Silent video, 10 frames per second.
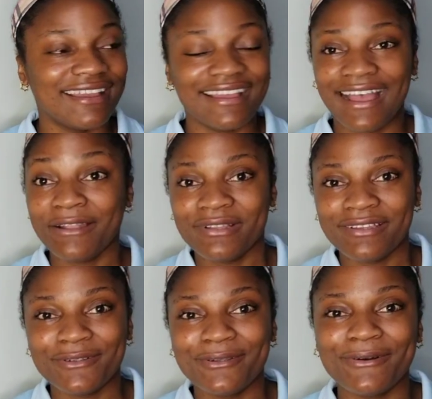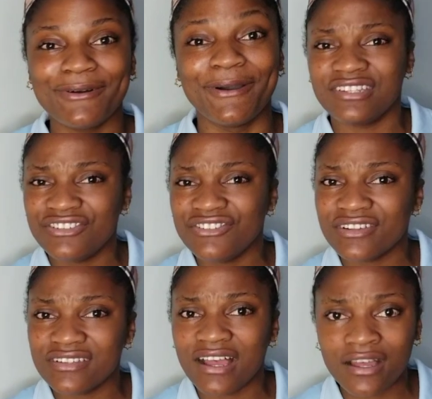I don't even know, it
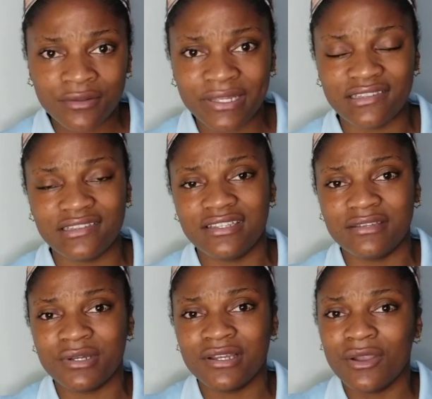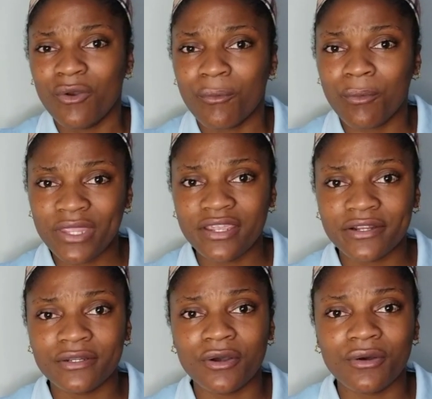just always seemed
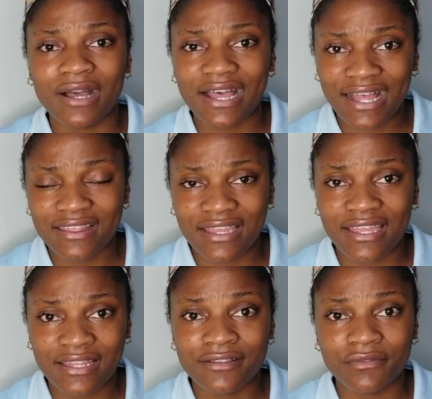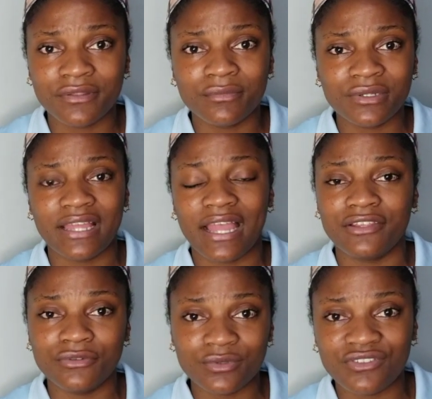weird how at the end of the month I
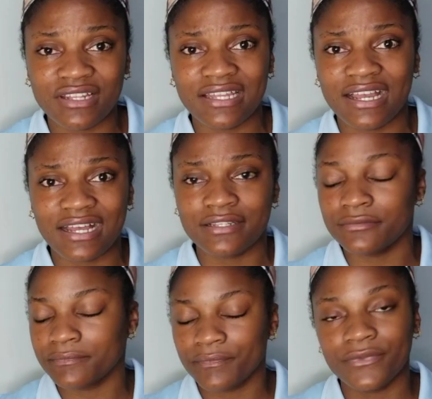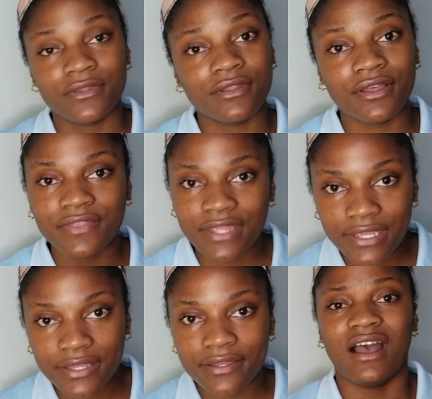usually had nothing.